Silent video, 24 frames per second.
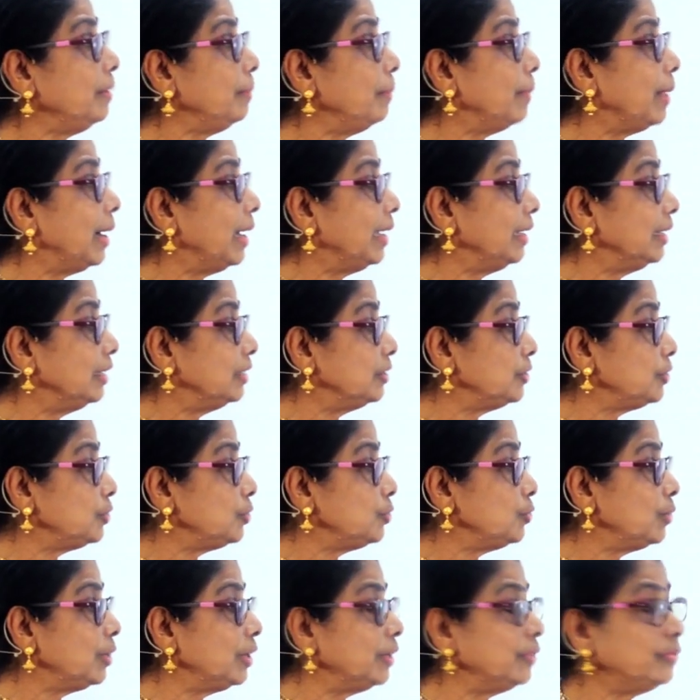minus
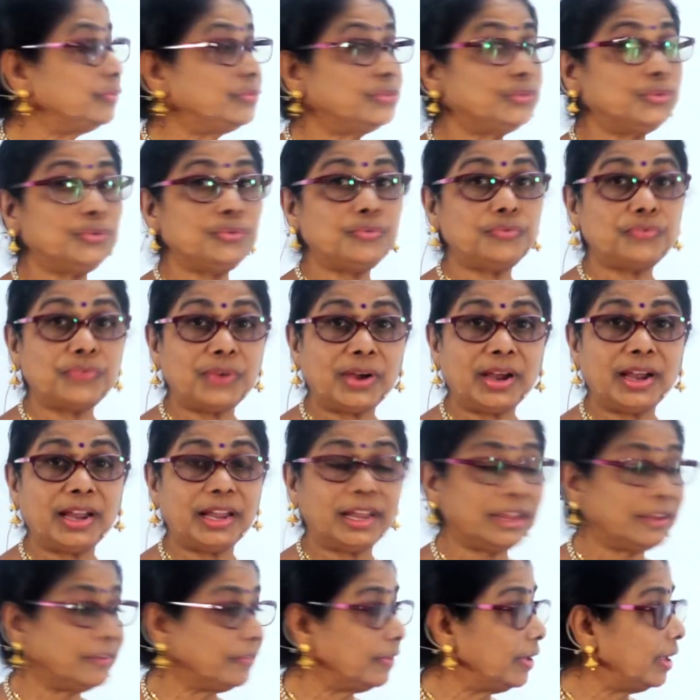2 gives you
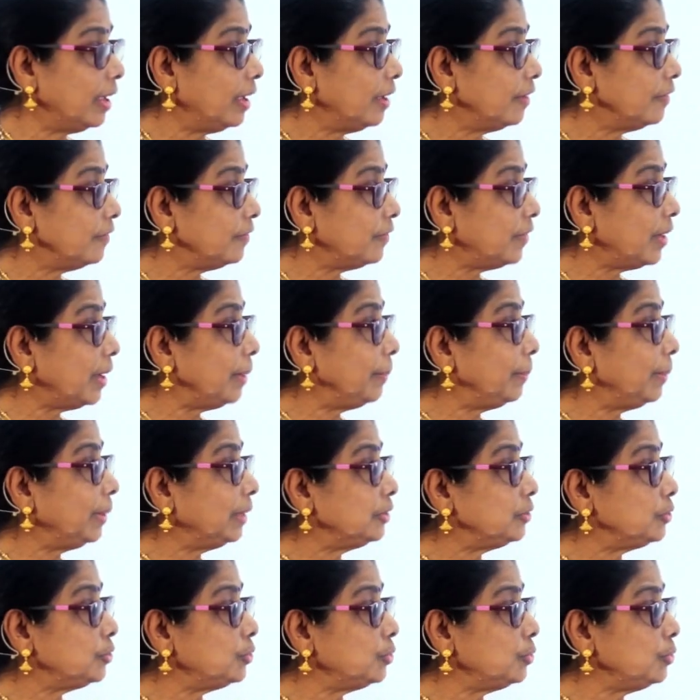5. 5
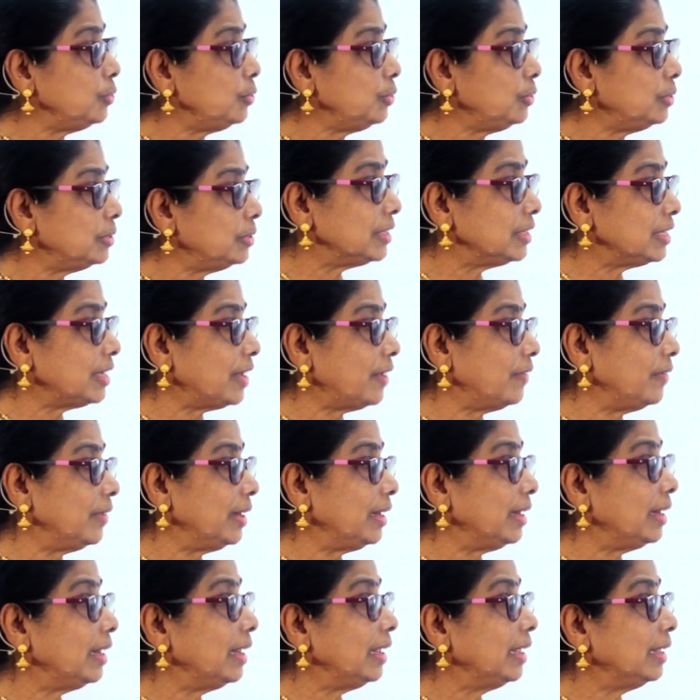plus 2,
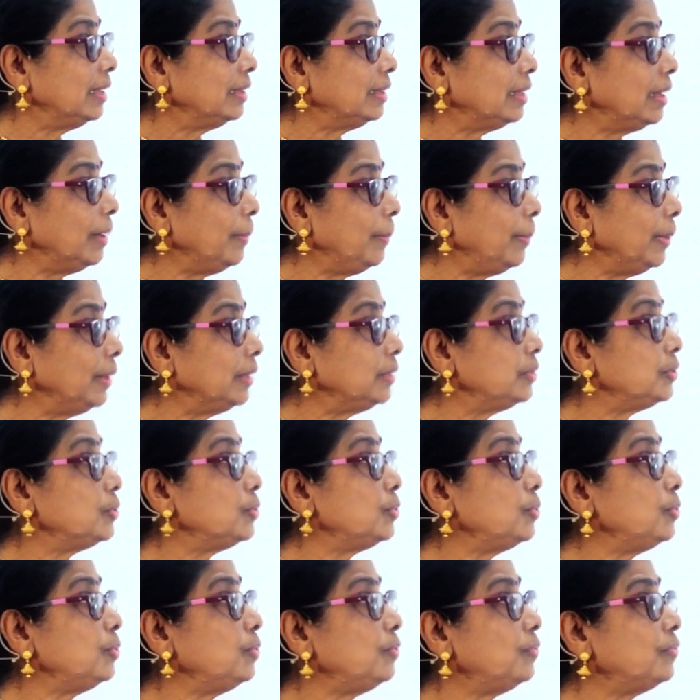7. 3 plus
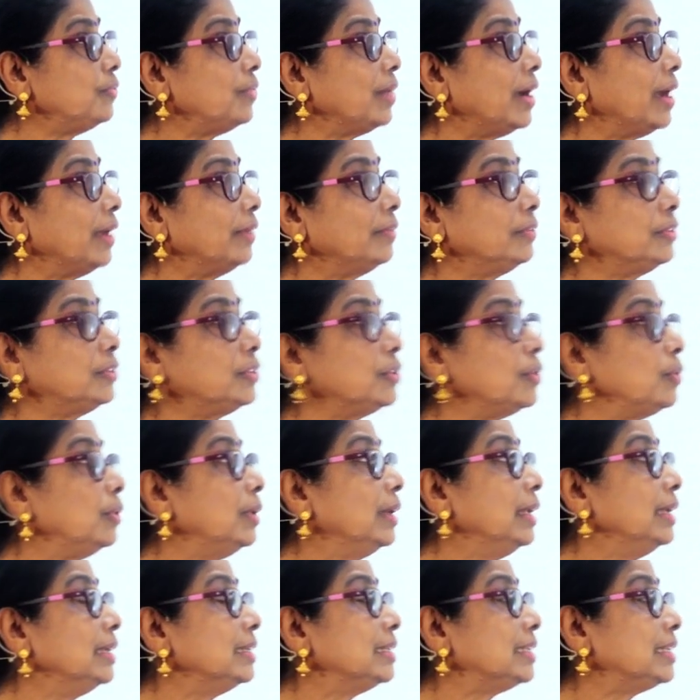2, 5. So,
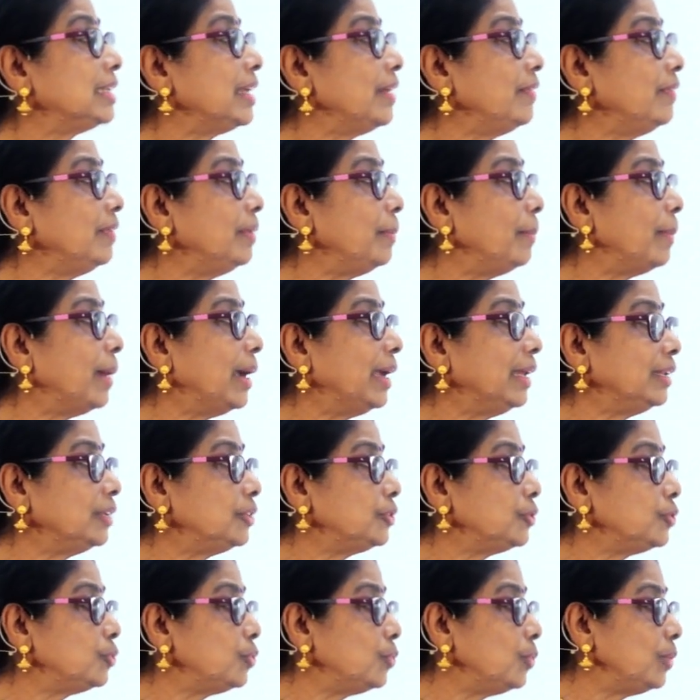7
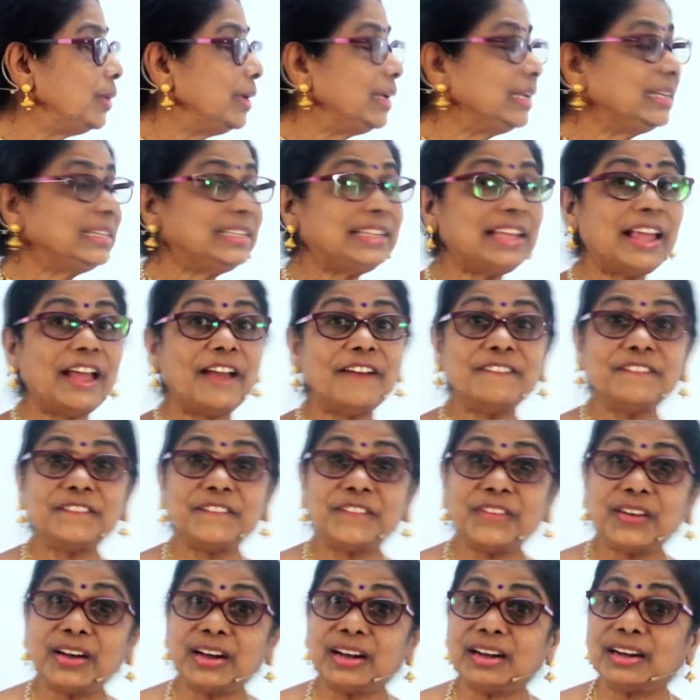minus 2 is
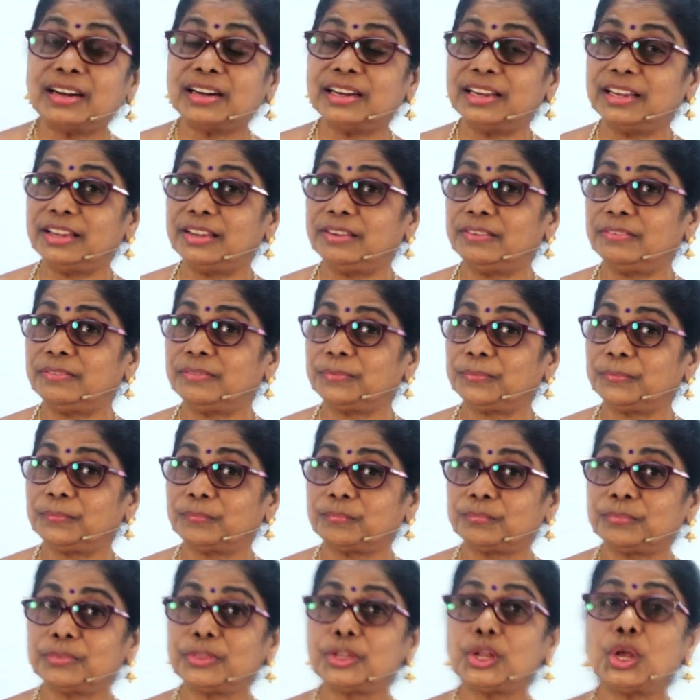5.
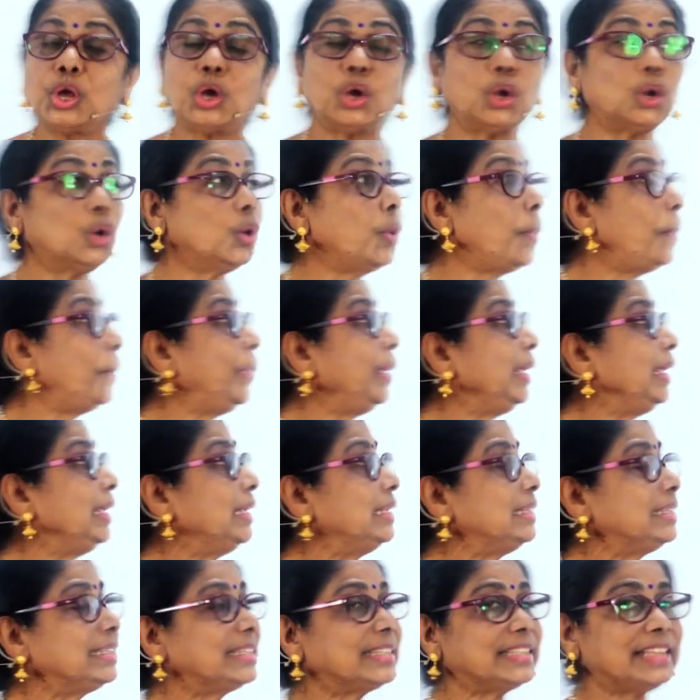
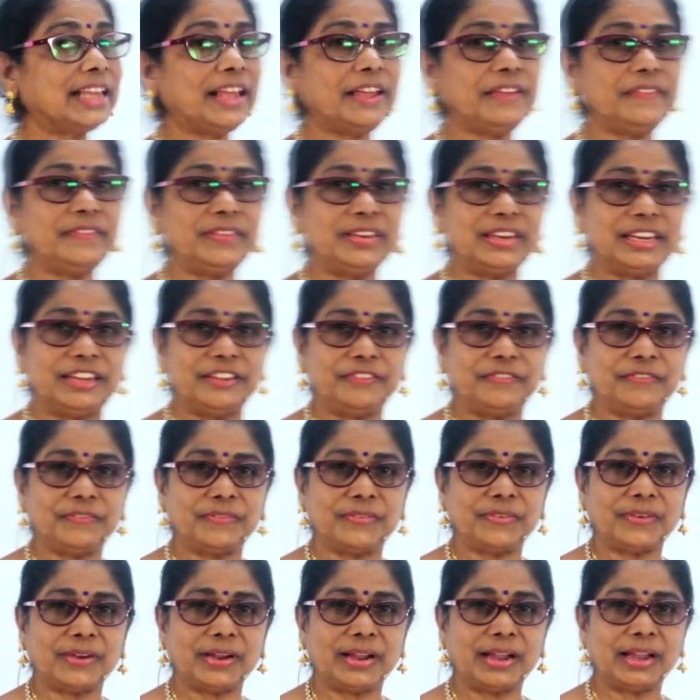Rupees
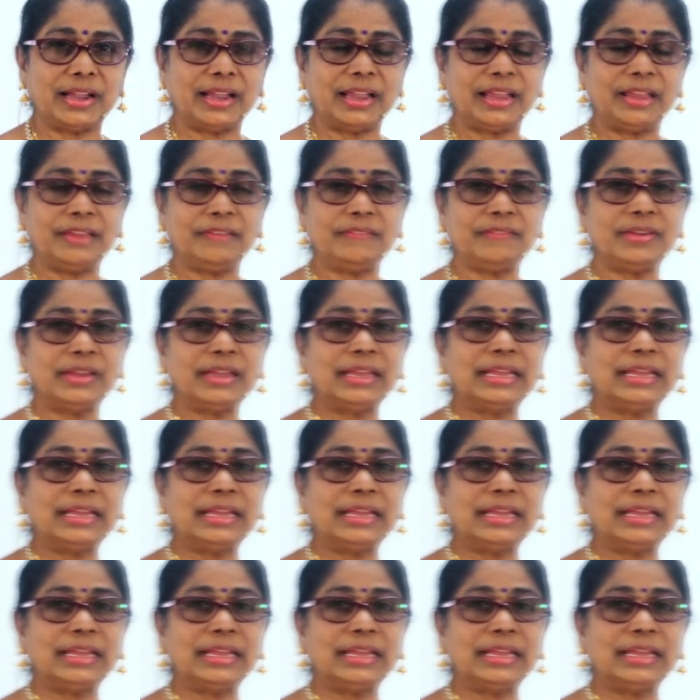75